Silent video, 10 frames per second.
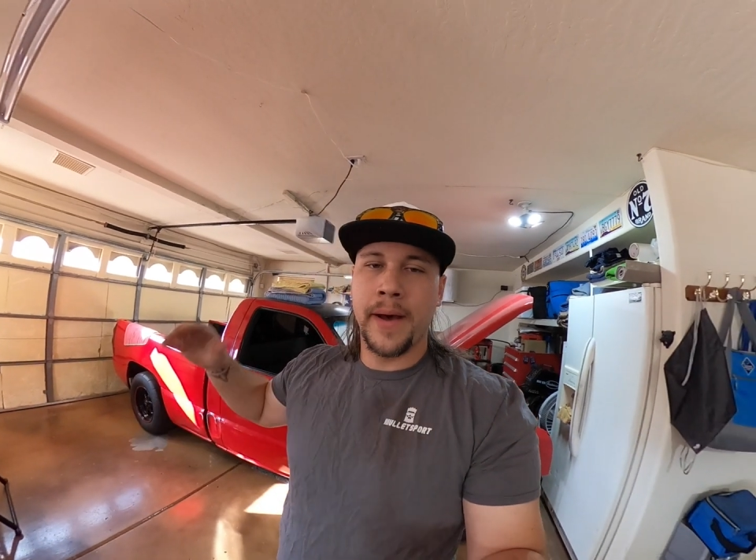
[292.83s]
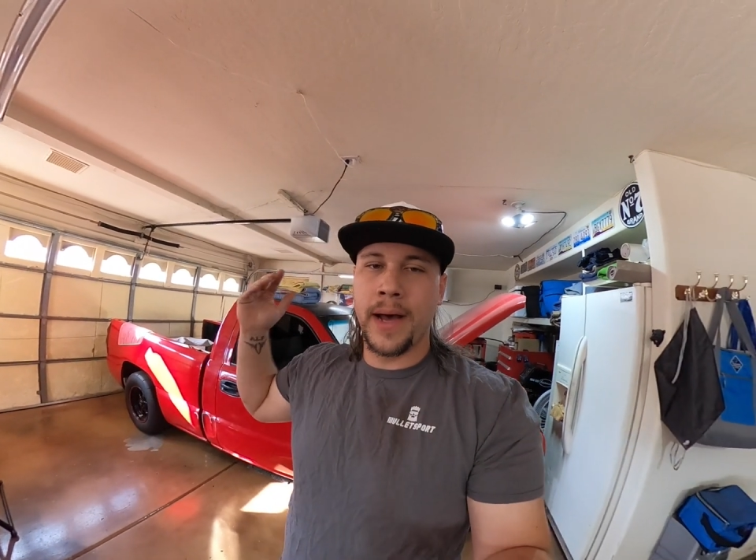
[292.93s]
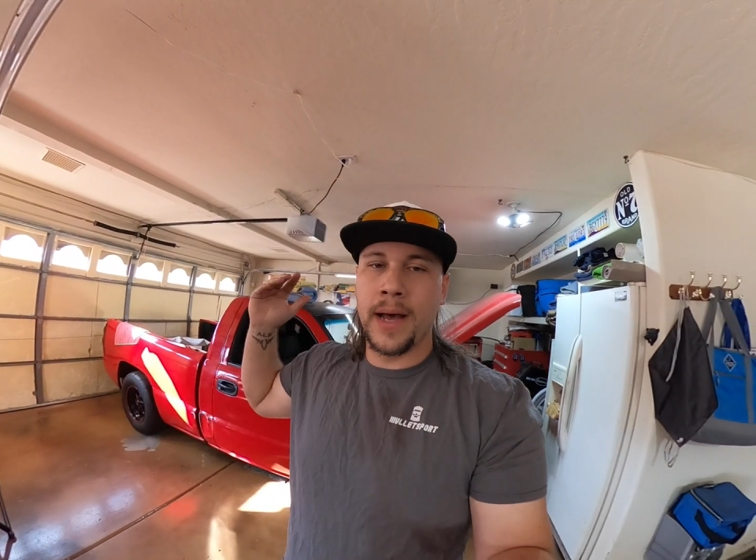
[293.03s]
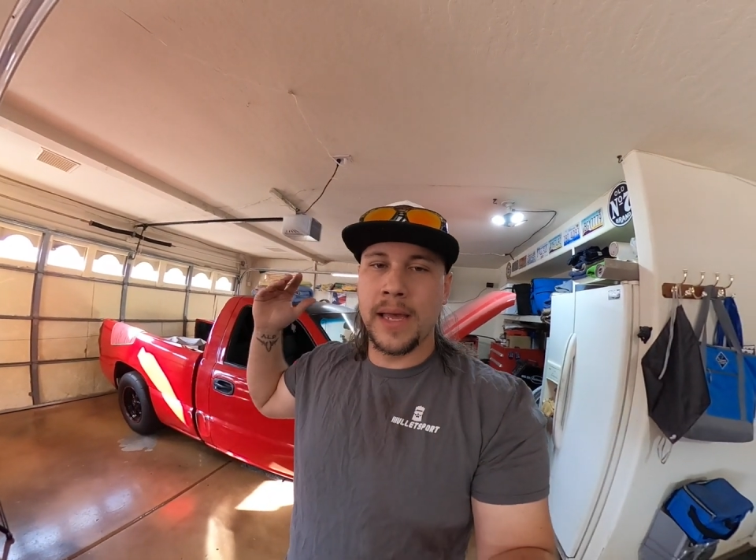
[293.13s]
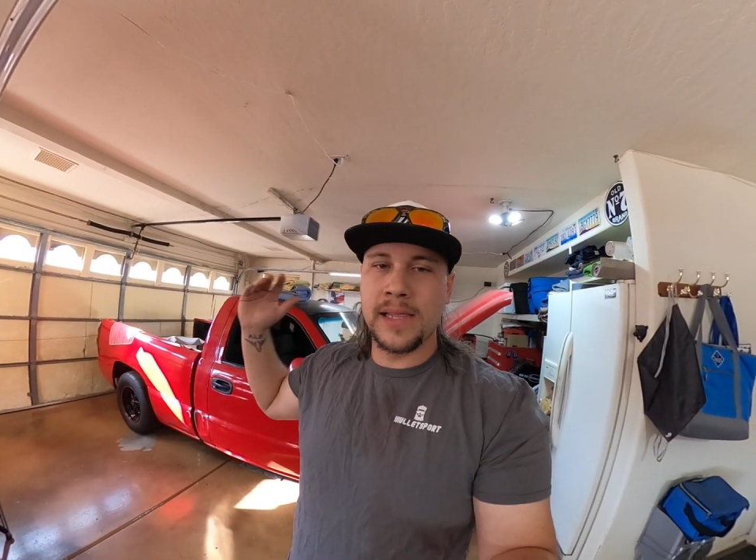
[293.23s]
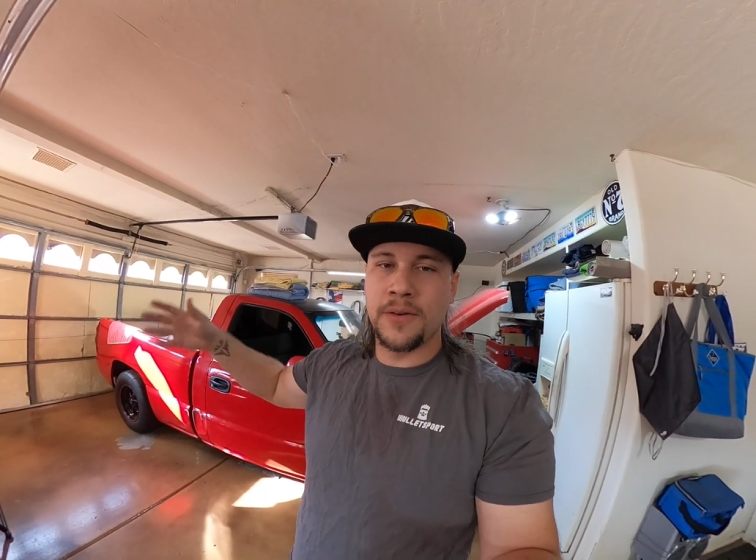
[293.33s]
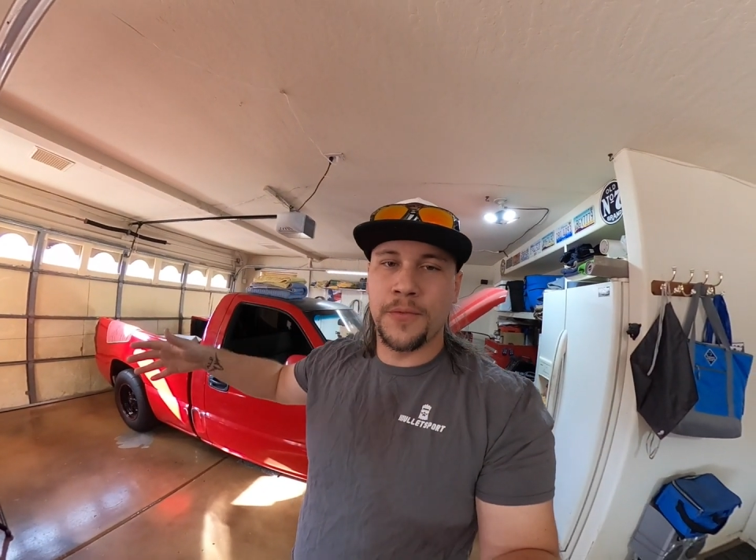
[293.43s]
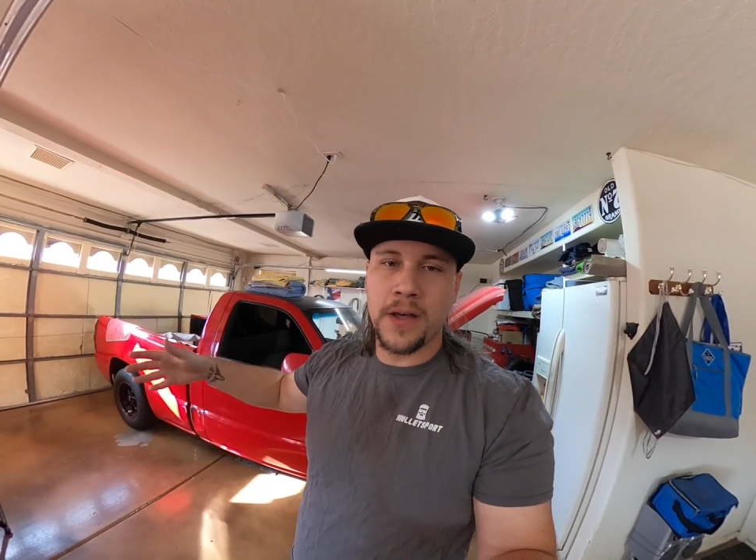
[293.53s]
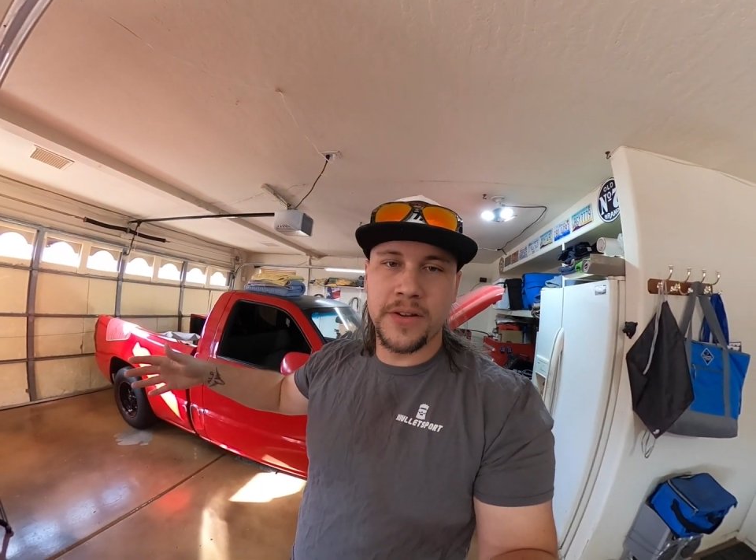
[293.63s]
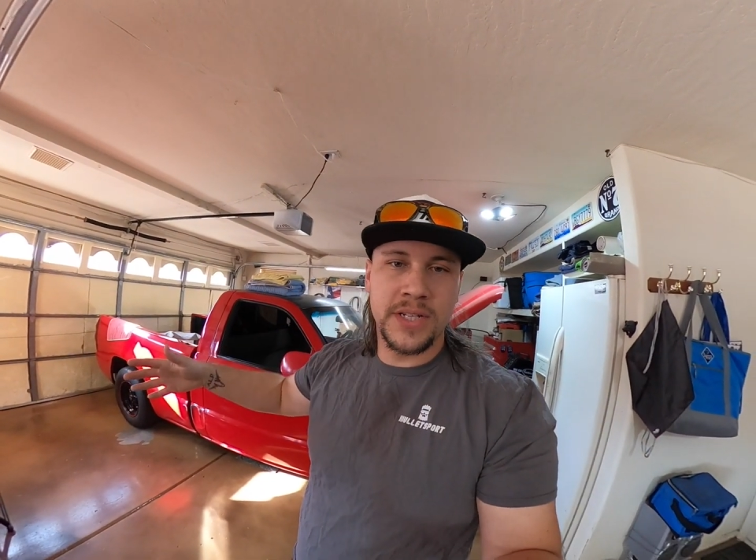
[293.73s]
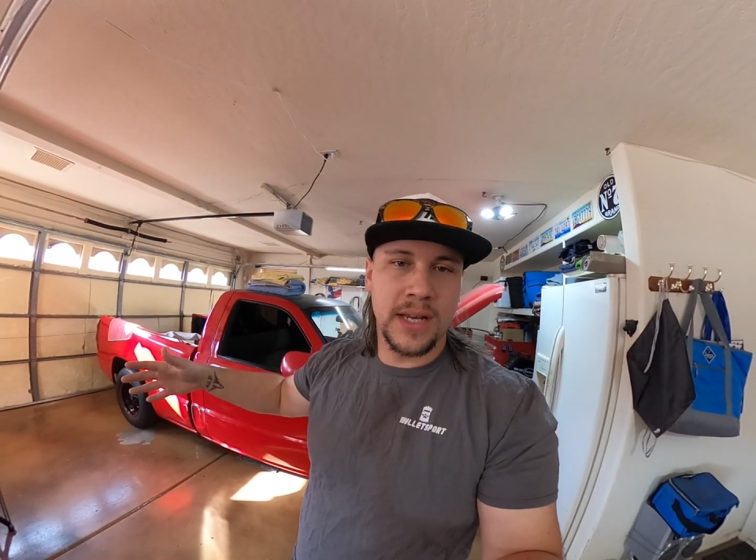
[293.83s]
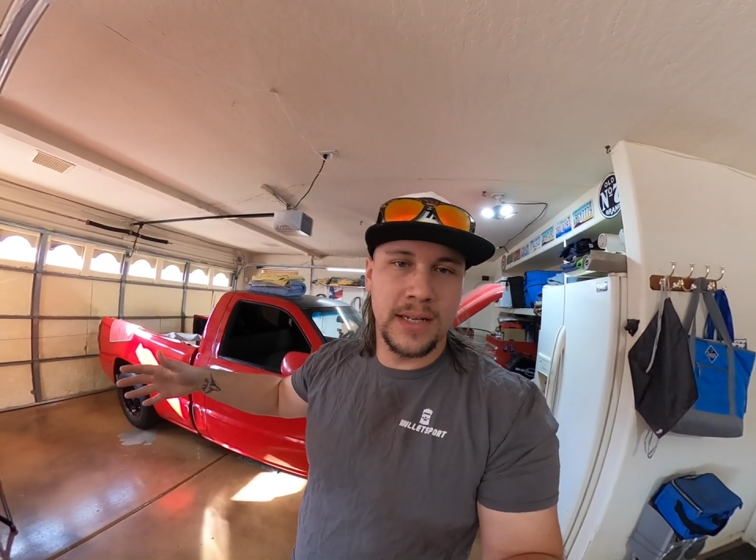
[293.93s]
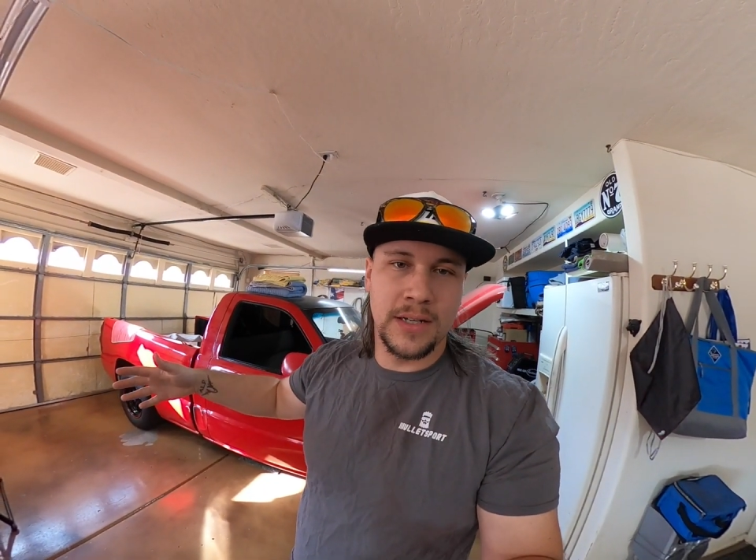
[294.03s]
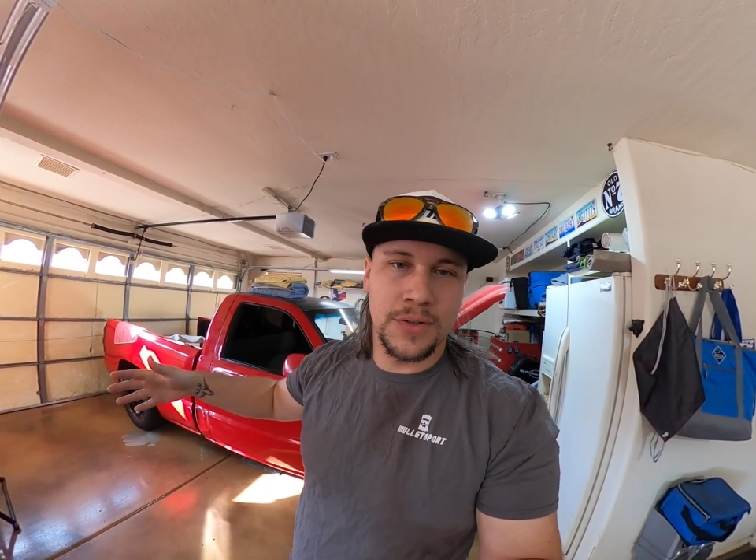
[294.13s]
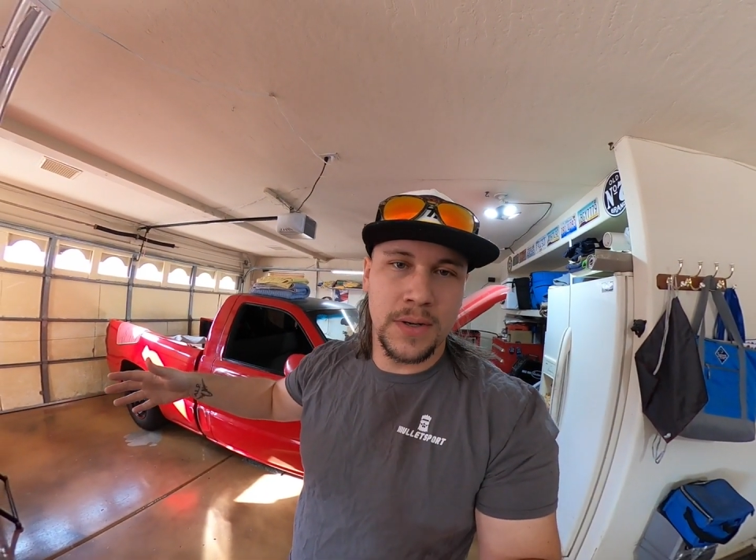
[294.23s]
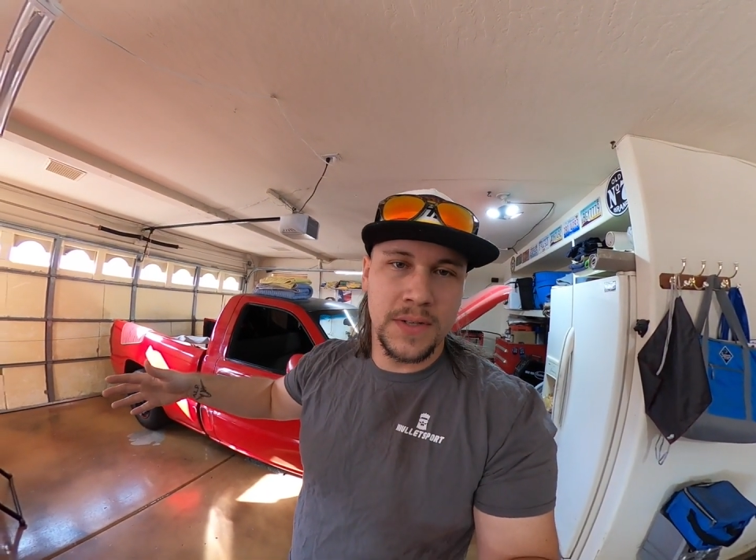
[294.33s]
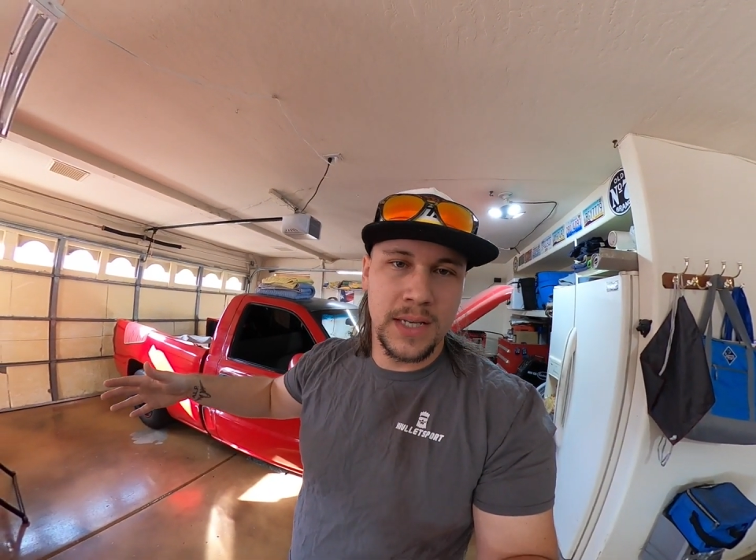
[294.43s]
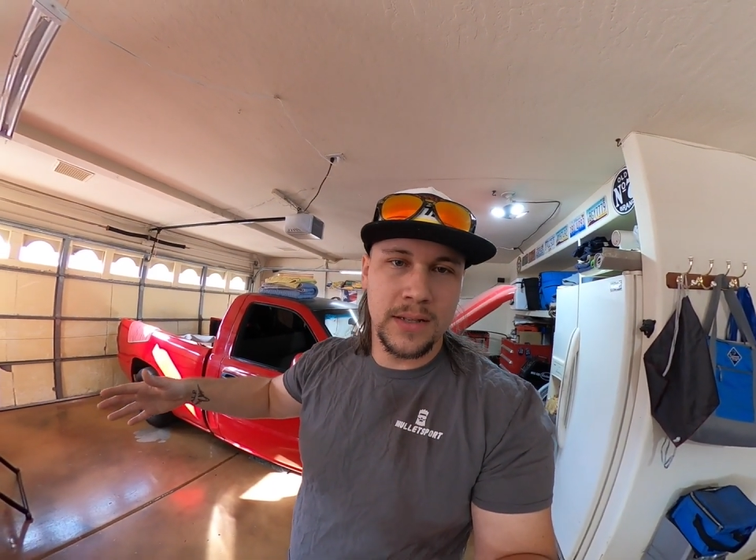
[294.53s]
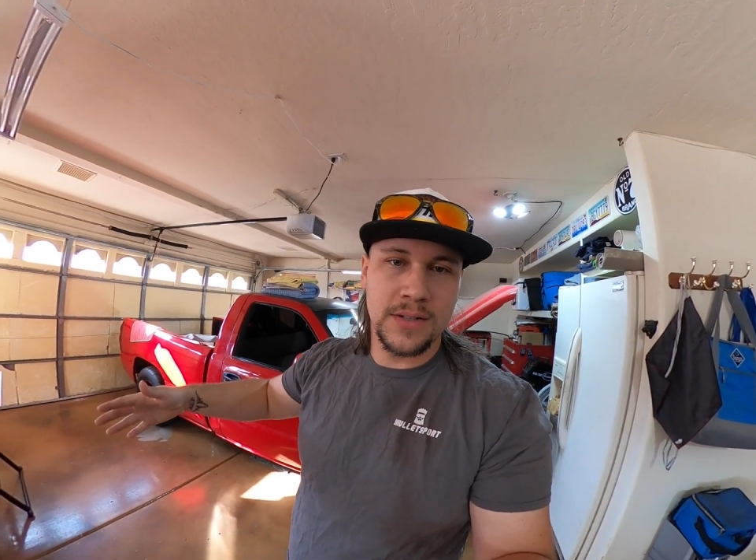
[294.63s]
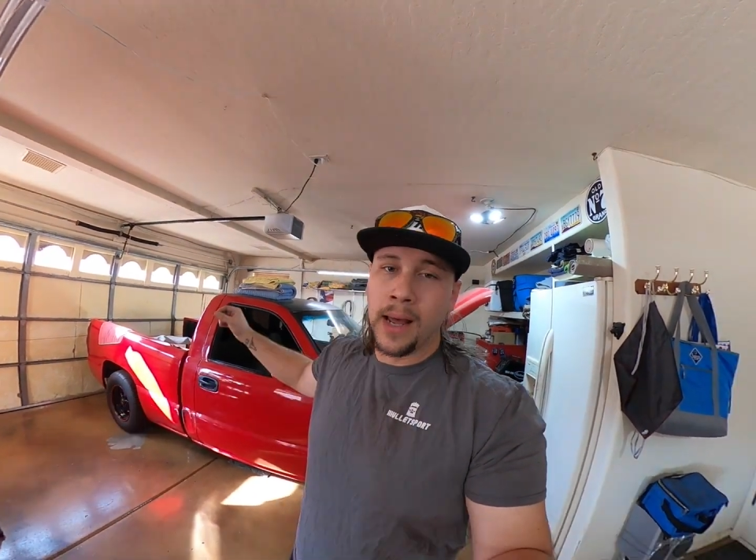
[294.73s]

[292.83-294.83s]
And then father-son in drifting,